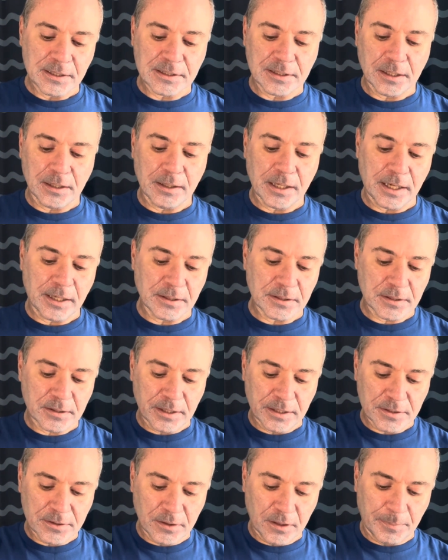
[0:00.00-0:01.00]
said they
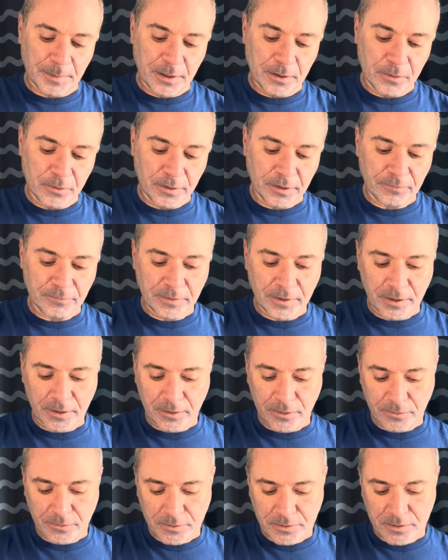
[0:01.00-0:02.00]
saw my honing
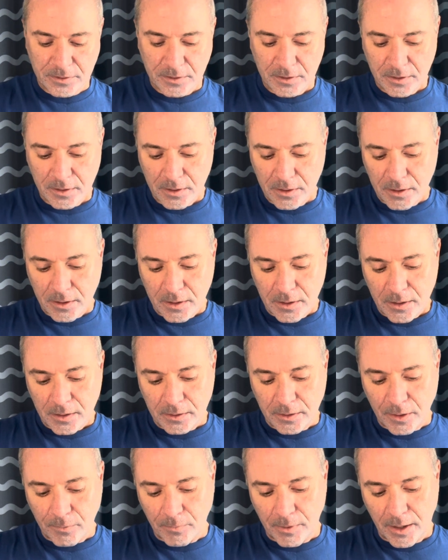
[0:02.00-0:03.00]
videos.
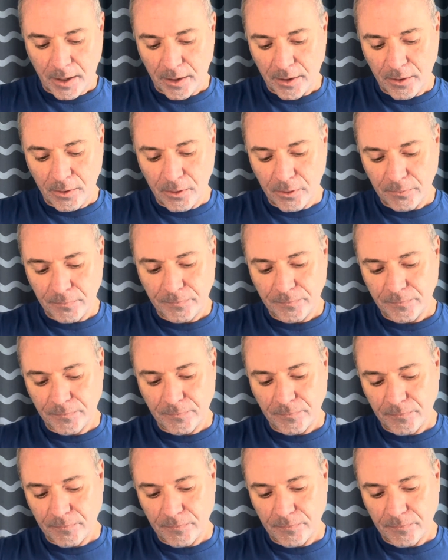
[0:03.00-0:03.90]
They want to know if